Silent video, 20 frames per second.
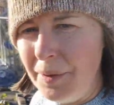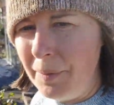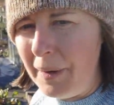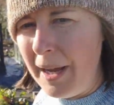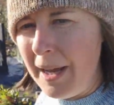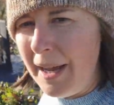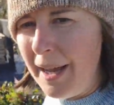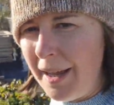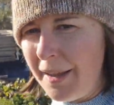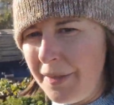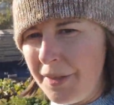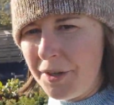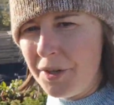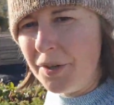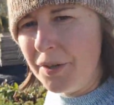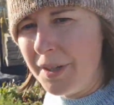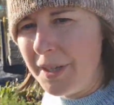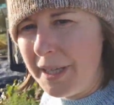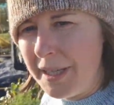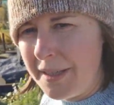where the
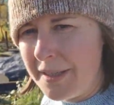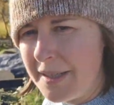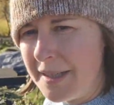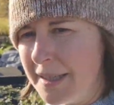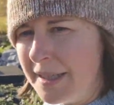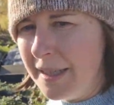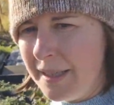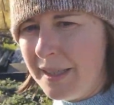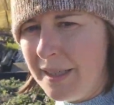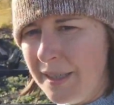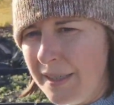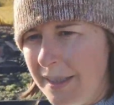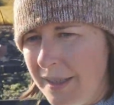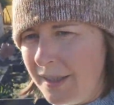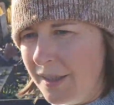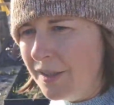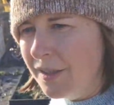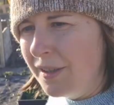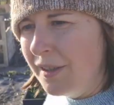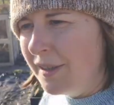dog is.
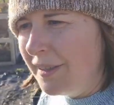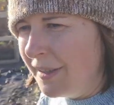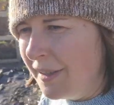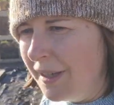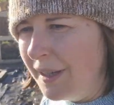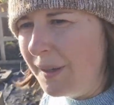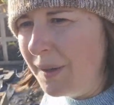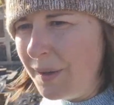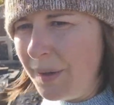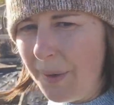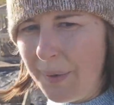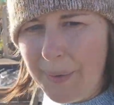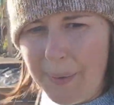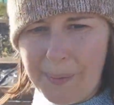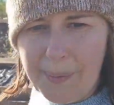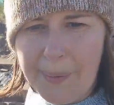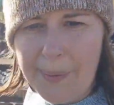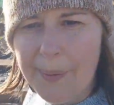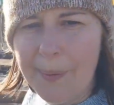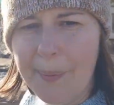
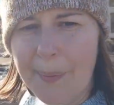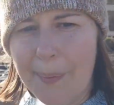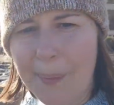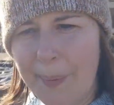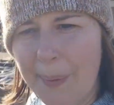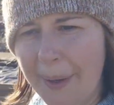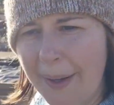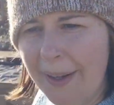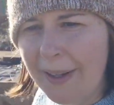Uh-oh.